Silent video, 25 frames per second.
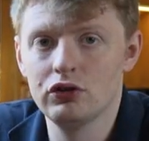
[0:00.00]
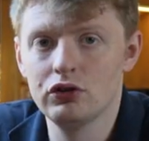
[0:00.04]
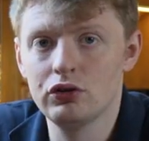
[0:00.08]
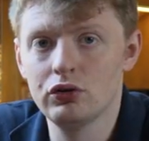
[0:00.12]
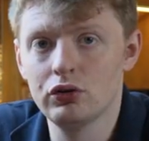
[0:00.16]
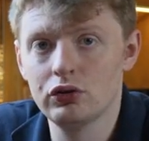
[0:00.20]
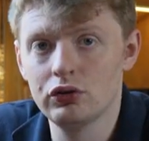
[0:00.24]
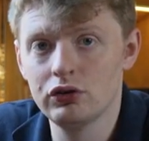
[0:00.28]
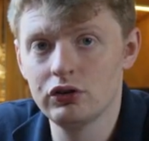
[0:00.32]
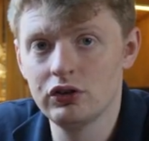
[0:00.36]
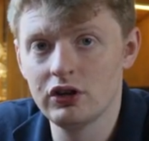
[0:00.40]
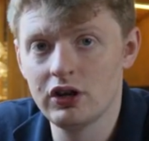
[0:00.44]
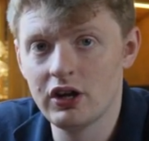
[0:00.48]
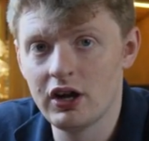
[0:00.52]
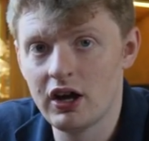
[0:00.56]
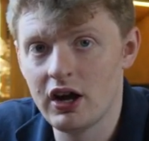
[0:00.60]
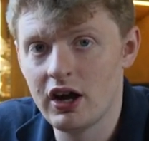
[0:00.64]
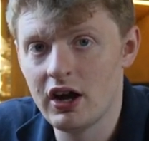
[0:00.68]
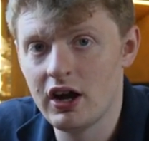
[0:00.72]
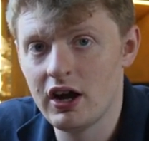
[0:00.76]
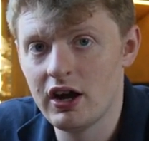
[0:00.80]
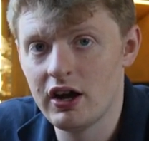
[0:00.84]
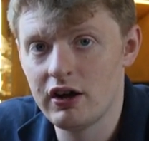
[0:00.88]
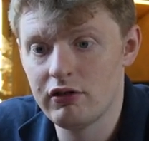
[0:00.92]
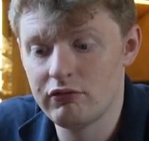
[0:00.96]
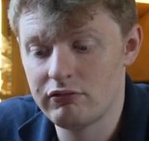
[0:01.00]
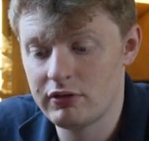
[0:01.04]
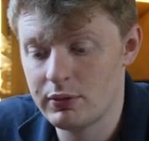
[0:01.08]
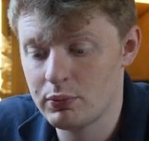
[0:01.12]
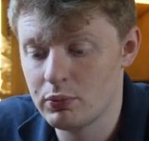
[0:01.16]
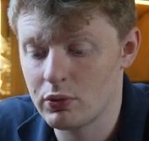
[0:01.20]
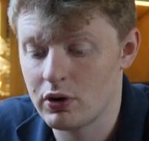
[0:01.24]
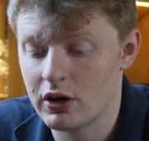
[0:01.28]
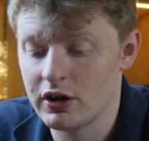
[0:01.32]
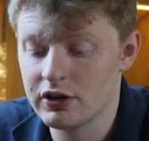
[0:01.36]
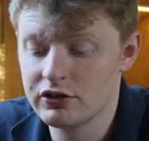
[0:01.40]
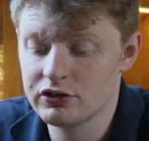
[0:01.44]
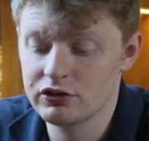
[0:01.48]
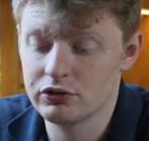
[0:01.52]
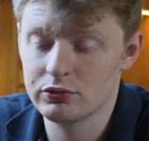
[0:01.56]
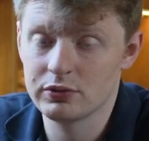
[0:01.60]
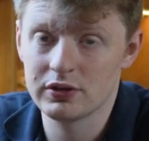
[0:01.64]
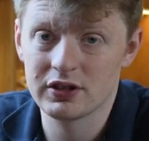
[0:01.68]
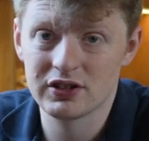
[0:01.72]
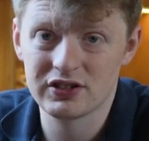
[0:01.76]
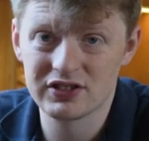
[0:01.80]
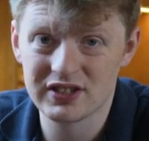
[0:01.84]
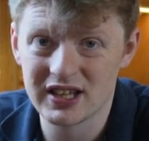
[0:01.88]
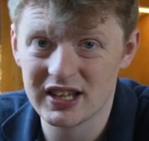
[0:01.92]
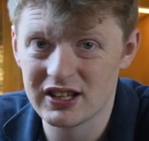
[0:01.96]
gun rib wise comes
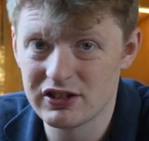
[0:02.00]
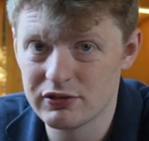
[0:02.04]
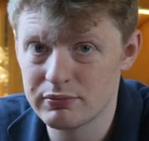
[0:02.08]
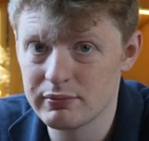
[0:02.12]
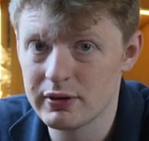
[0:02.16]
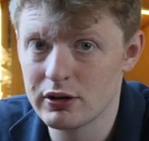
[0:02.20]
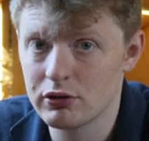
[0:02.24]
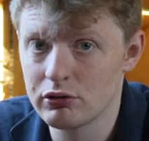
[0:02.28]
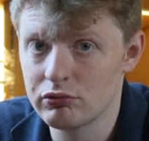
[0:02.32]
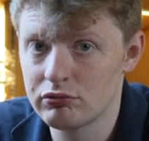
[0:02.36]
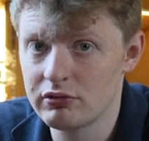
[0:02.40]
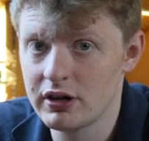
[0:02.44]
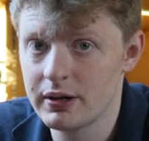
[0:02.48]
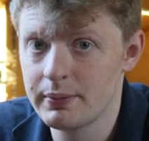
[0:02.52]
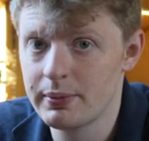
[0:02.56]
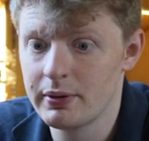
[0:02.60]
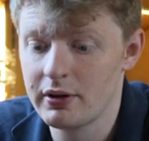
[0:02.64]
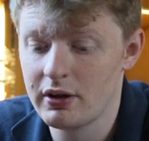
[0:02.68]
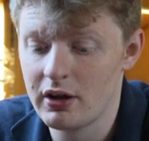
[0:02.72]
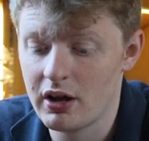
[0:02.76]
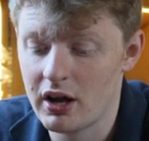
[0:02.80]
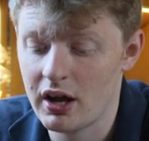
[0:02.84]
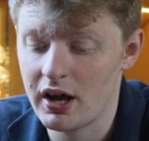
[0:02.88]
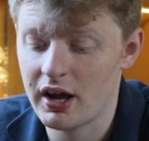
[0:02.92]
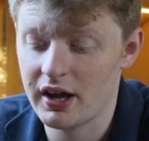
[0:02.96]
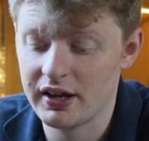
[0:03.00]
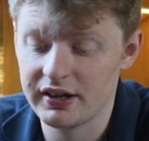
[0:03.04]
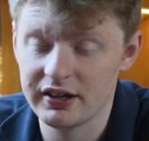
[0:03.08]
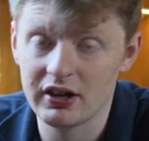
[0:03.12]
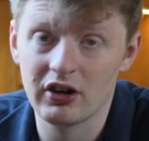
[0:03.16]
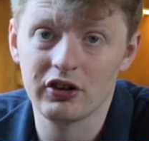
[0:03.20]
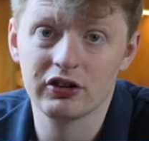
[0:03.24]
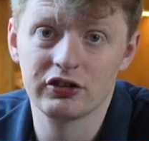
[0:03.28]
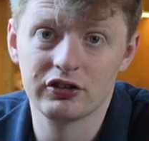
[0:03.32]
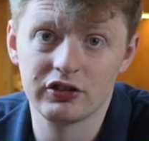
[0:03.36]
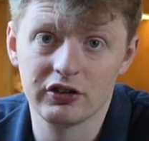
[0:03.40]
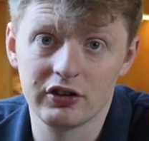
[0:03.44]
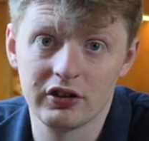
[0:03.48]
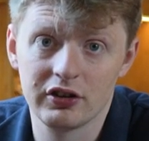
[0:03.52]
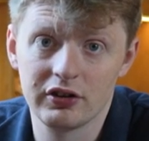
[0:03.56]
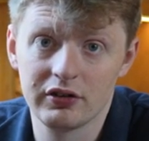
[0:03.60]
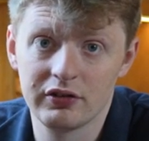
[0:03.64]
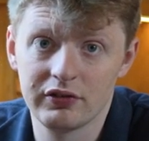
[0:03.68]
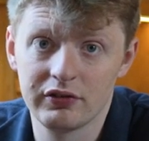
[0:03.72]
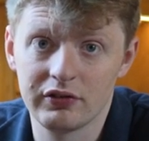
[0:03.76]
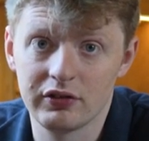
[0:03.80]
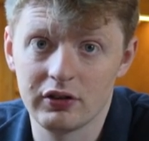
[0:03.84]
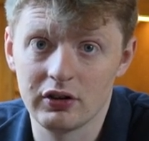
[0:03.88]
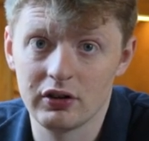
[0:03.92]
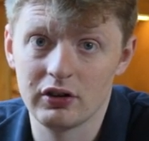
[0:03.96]
with a 6mm rib, nicer
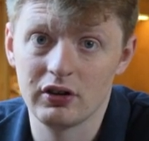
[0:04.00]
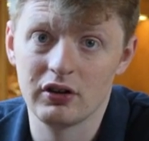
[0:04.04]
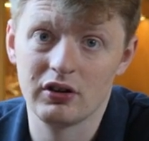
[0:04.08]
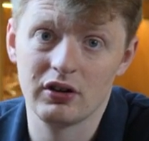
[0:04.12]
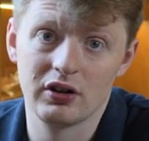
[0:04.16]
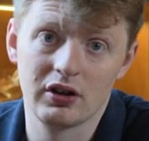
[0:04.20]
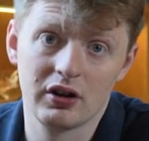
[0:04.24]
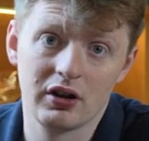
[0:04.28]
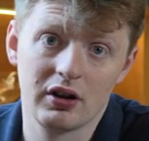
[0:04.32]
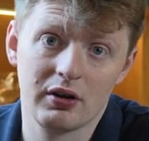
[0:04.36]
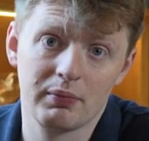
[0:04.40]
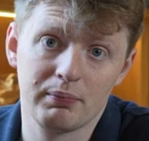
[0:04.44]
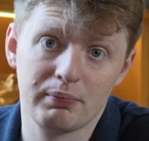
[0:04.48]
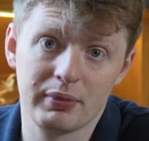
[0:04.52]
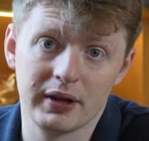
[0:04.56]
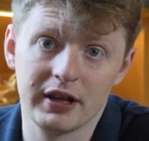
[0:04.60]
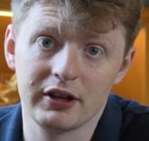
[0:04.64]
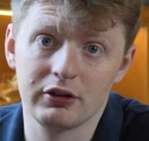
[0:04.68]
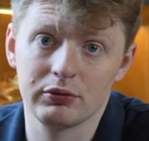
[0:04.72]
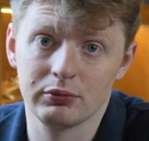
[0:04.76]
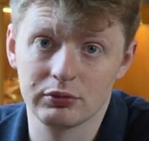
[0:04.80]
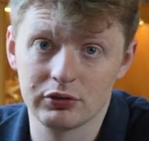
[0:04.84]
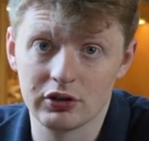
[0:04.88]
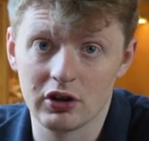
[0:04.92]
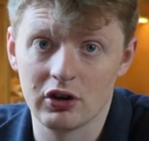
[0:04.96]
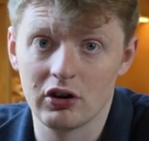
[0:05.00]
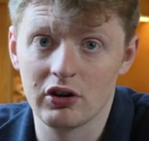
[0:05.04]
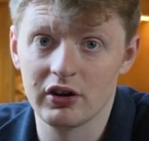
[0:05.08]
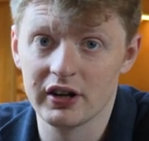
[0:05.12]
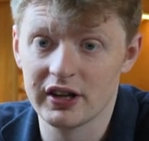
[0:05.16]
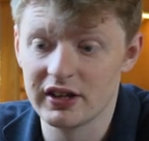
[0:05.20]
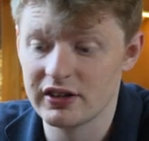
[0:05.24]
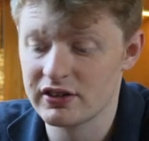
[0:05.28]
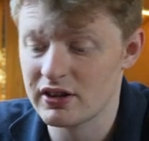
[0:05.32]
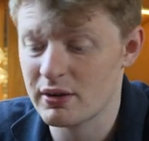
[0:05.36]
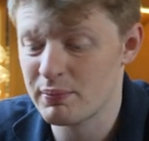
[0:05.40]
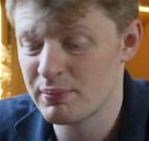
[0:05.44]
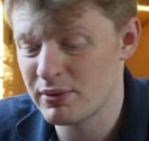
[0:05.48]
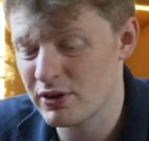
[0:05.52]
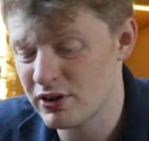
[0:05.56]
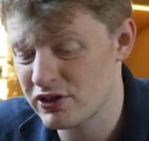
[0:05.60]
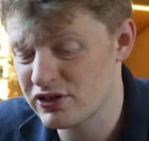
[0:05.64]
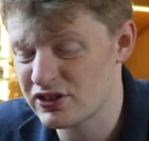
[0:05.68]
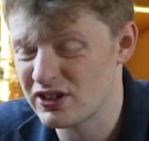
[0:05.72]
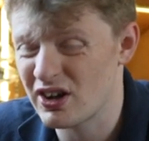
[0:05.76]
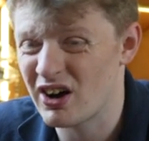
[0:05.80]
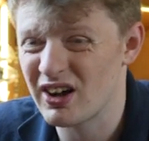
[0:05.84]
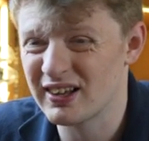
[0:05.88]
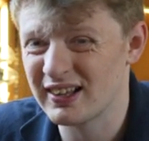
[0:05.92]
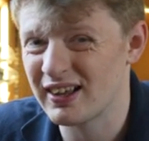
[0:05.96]
for picking up target.
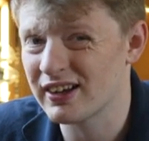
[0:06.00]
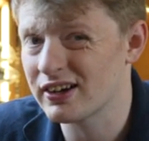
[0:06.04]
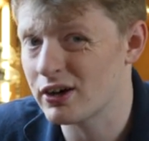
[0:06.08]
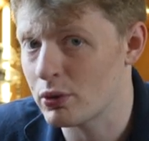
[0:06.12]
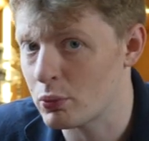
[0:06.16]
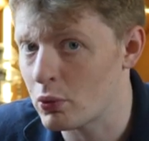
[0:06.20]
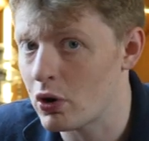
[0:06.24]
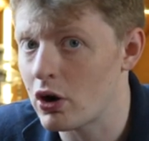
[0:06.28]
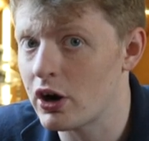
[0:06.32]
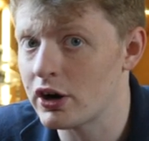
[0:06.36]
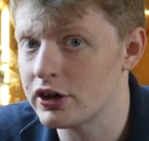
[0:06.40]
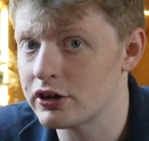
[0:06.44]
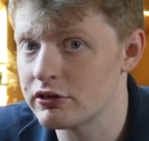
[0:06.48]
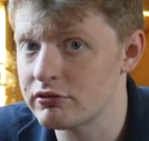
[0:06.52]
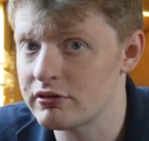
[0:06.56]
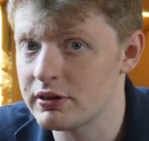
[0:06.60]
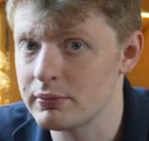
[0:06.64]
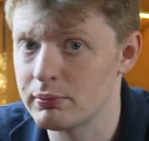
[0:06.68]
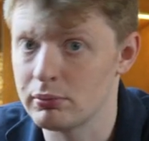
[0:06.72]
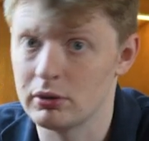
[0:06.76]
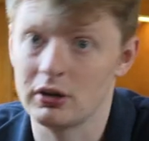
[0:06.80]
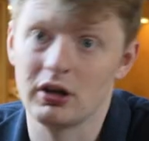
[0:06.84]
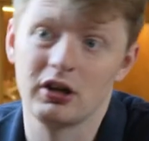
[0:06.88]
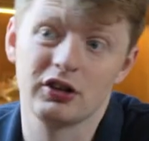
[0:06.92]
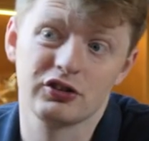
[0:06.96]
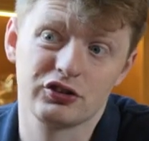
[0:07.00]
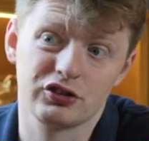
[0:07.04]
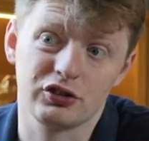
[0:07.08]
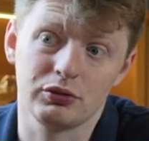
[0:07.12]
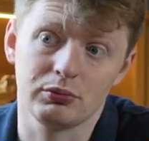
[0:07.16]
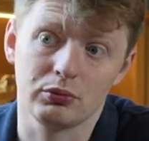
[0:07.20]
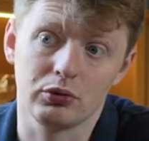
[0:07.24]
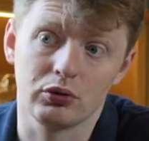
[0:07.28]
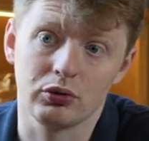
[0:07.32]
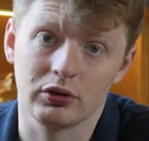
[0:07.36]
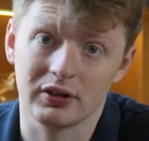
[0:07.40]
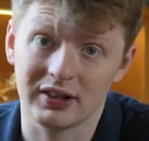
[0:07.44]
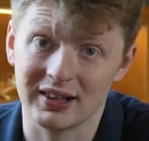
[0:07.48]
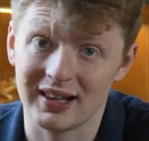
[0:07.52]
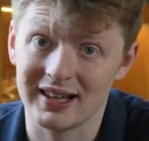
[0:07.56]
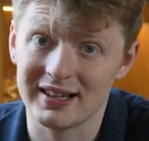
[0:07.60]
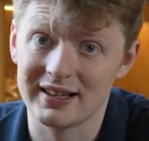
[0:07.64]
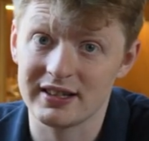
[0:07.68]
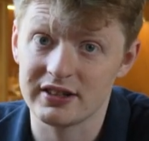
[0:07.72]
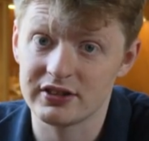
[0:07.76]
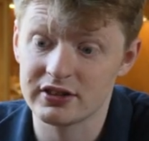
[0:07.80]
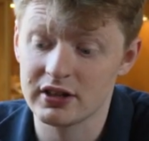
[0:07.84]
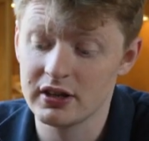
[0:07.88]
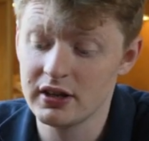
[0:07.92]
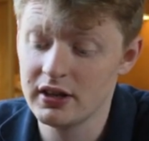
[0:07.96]
Personally, I like a wider rib, but I shoot more
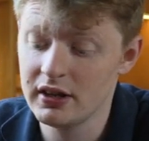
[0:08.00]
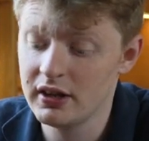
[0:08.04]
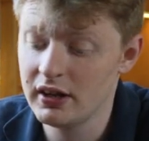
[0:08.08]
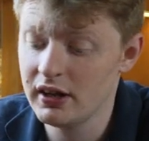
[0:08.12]
clays.